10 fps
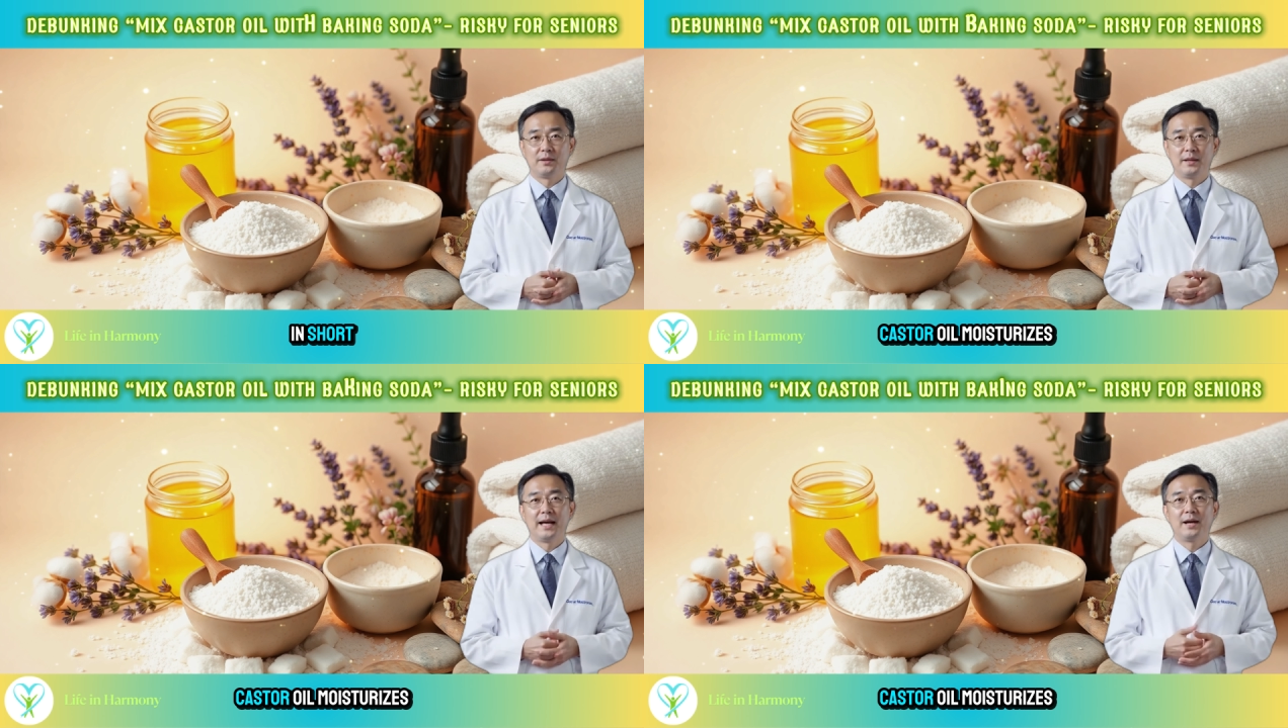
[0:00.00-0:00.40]

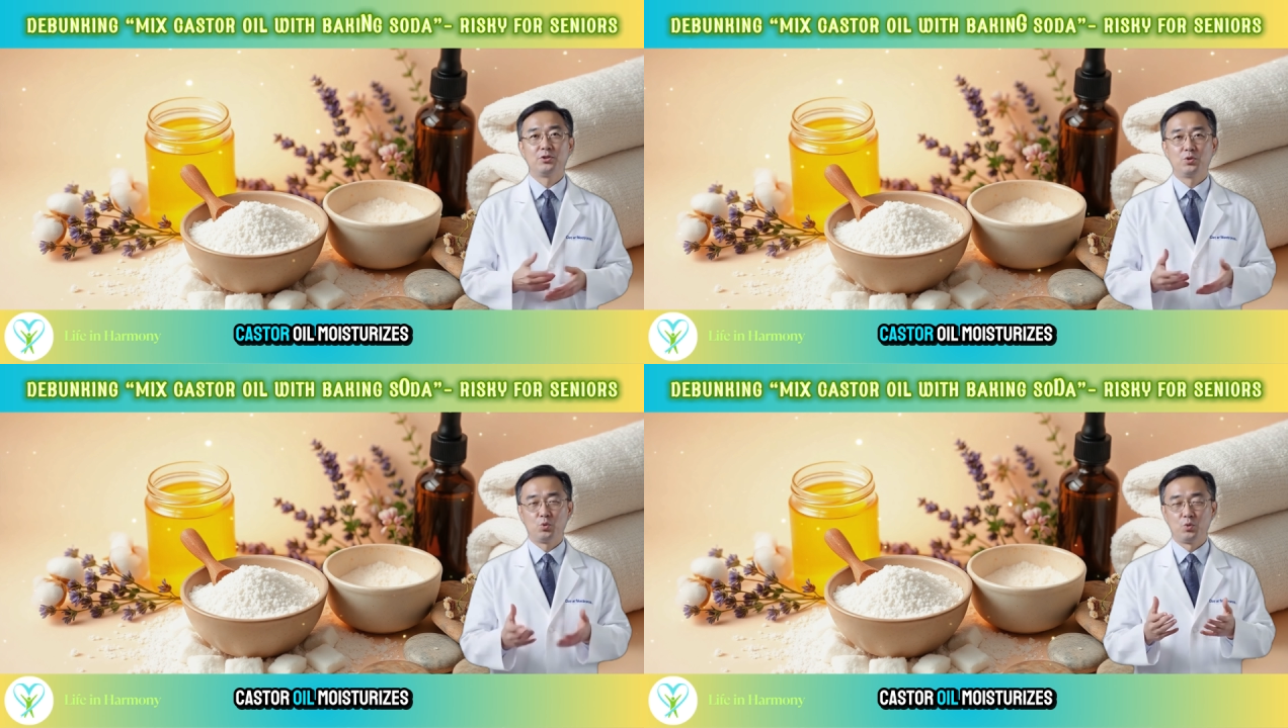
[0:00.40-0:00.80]

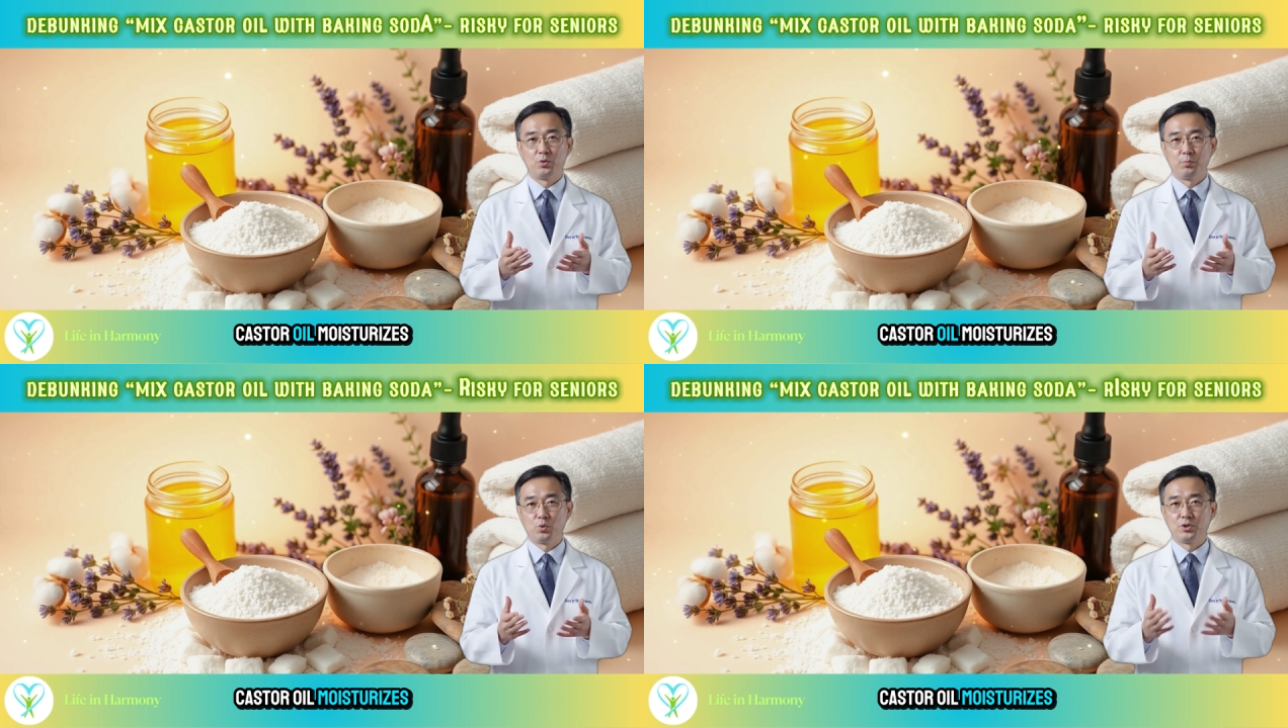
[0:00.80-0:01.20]
castor
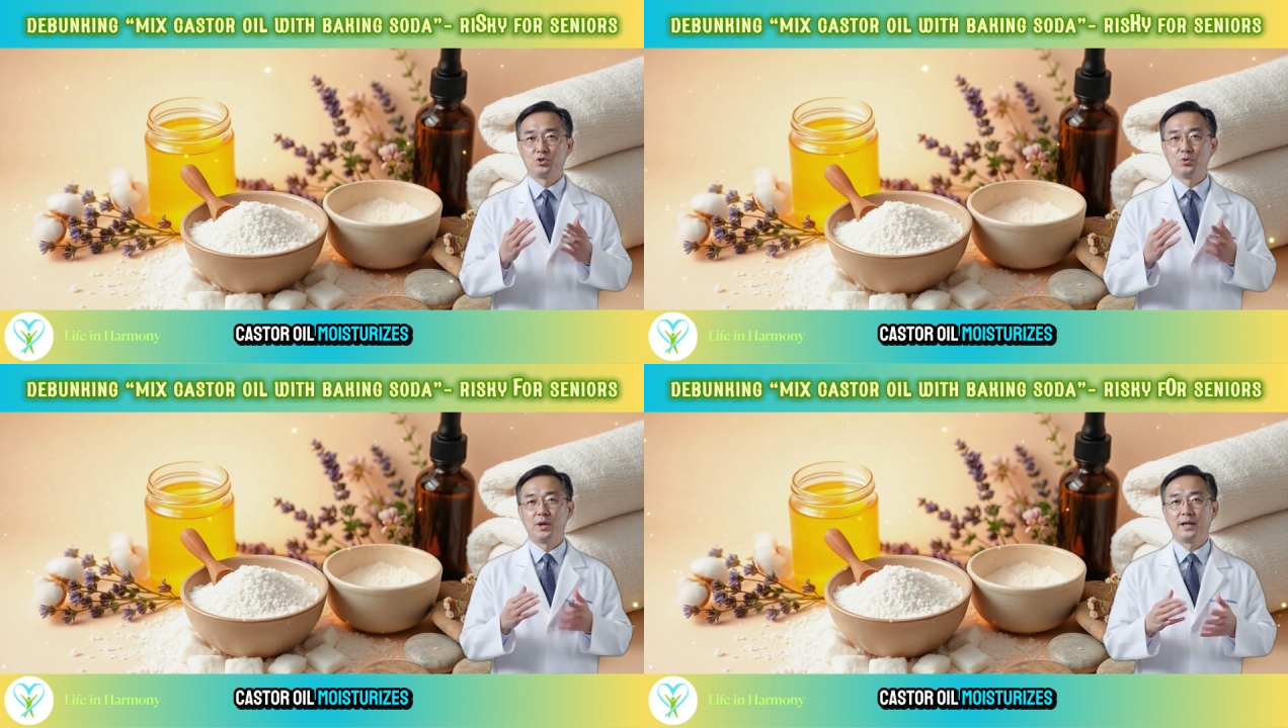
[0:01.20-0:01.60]
oil
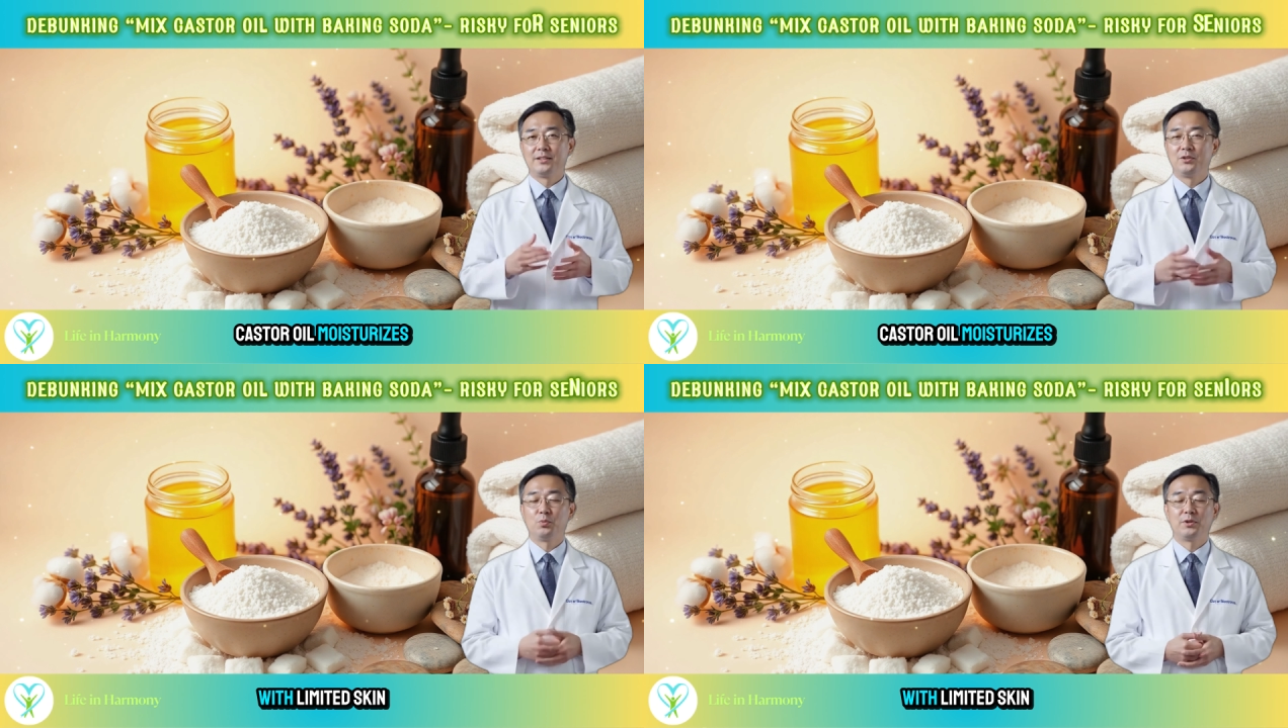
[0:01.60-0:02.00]

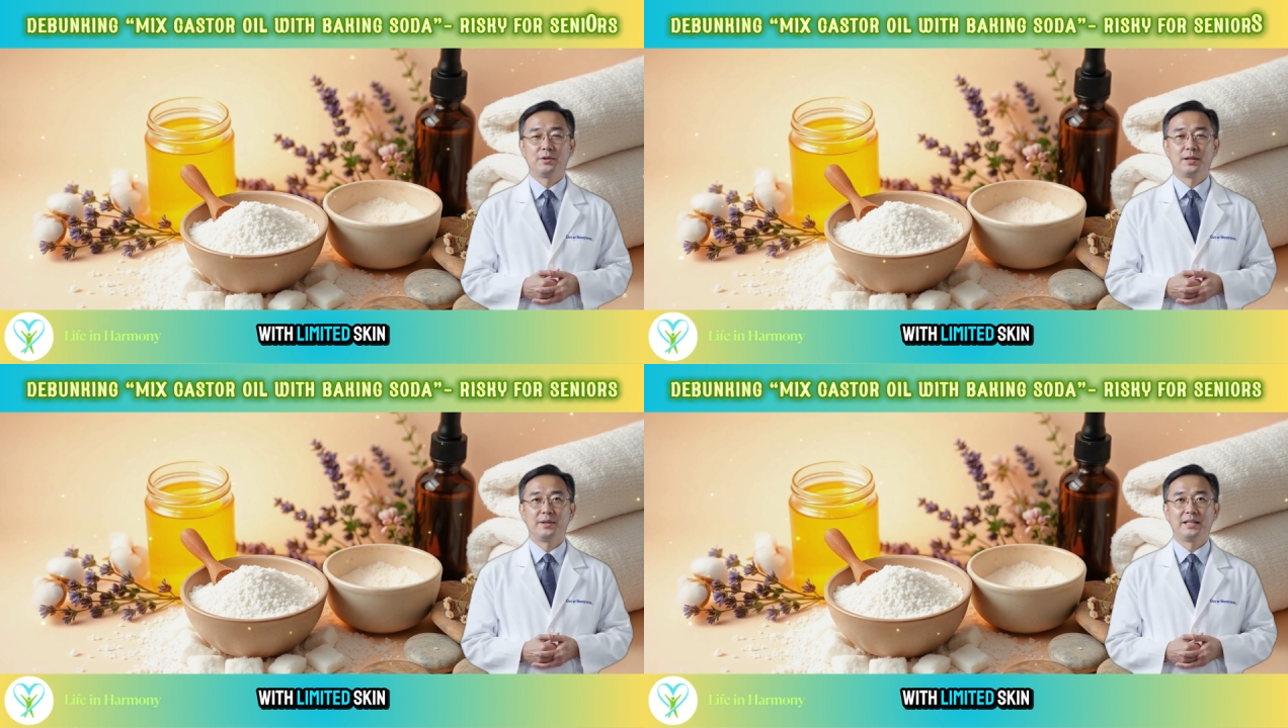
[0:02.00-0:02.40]
moisturizes with
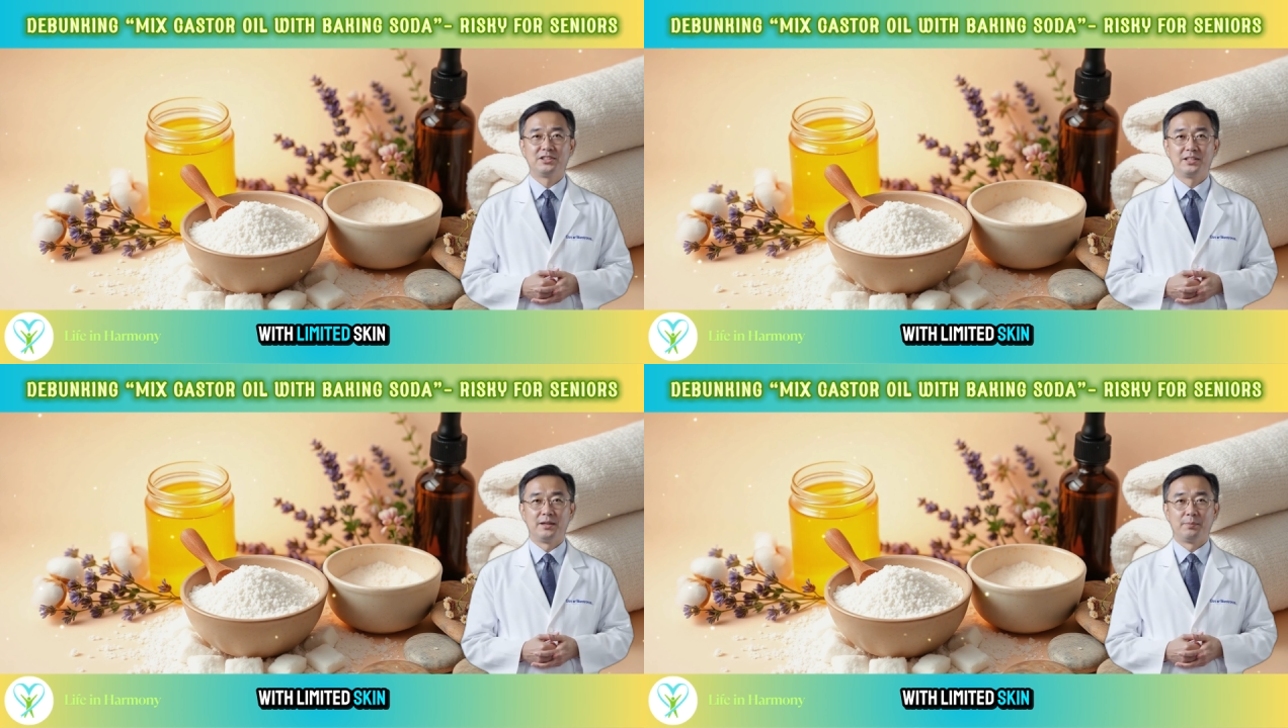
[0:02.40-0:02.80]
limited
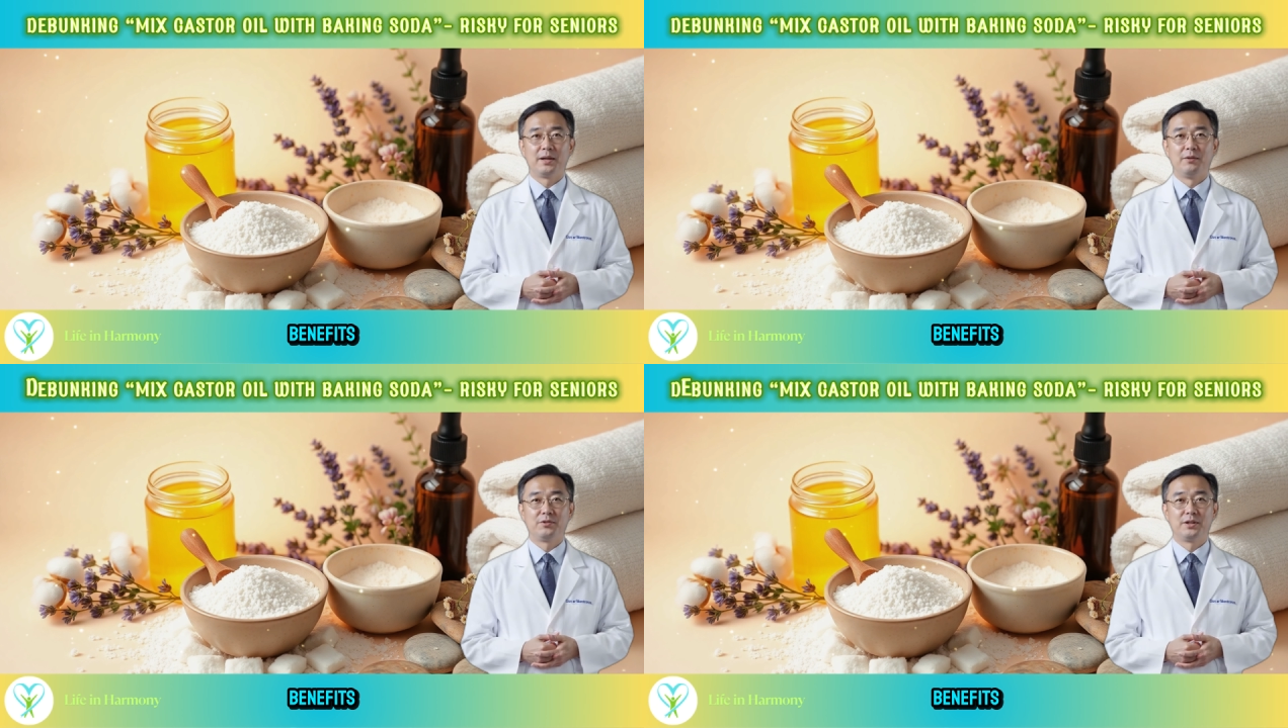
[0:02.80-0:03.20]
skin
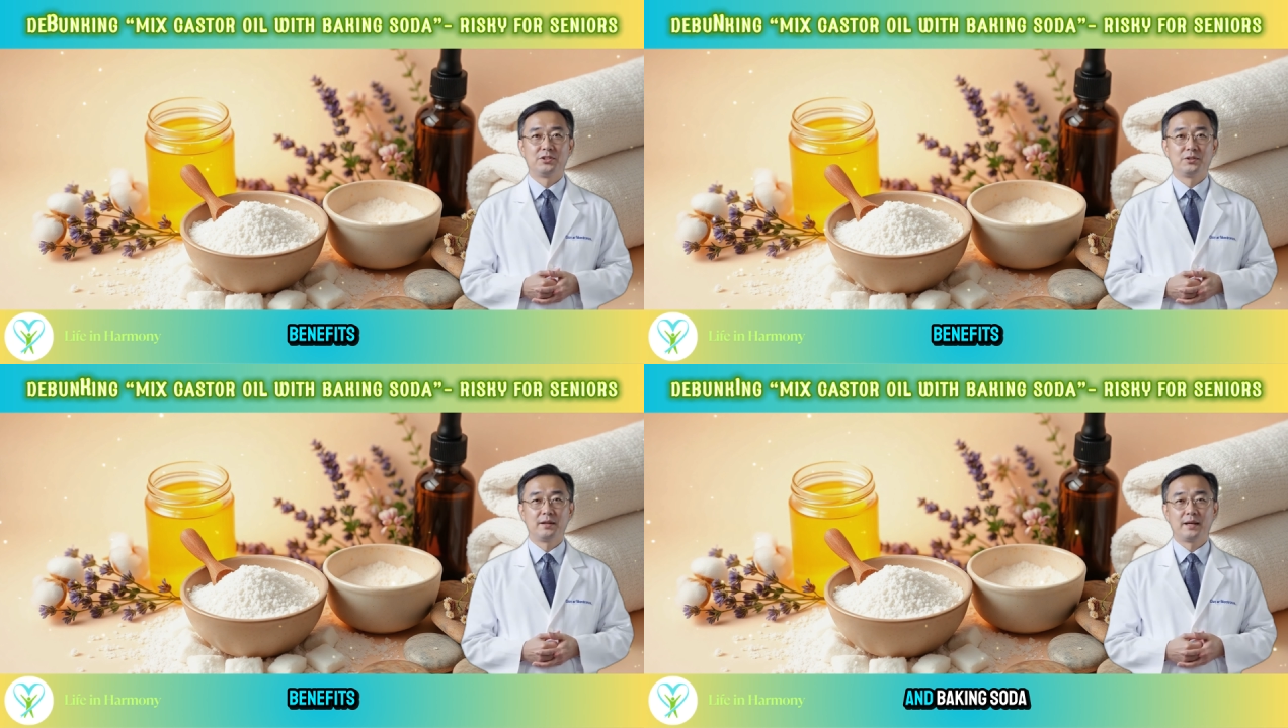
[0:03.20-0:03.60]
benefits,